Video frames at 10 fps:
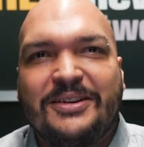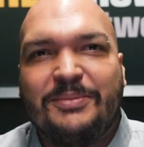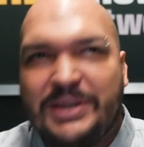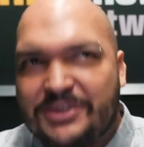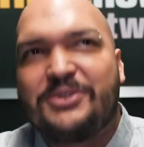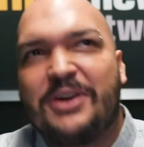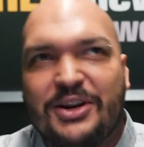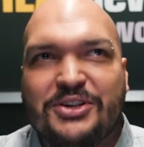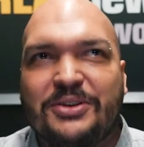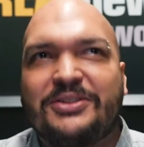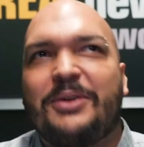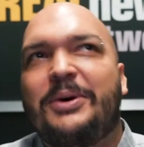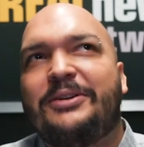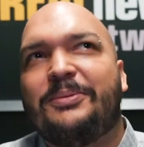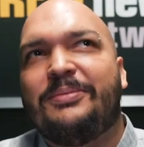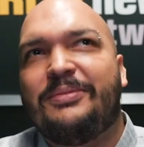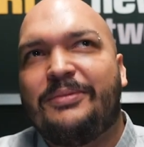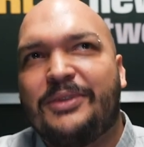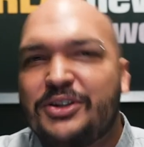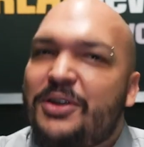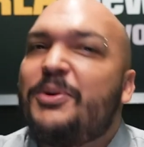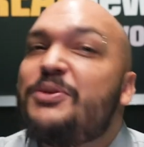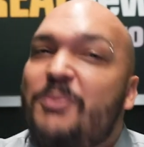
because you're trying to show it's like, well, there's so much